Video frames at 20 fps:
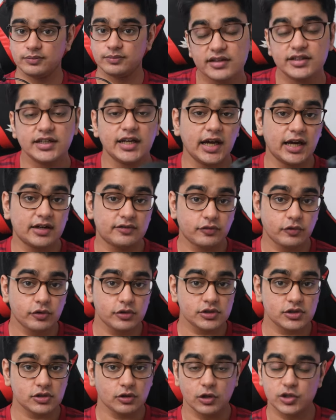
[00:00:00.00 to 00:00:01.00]
The
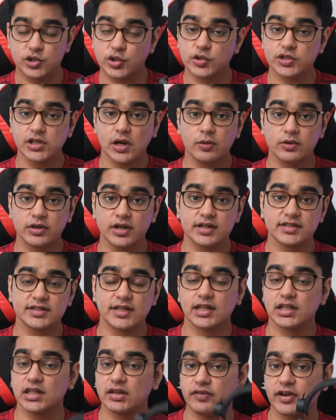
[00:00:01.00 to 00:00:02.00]
headphones also sounded
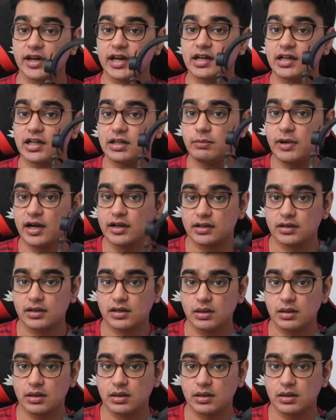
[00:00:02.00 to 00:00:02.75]
significantly better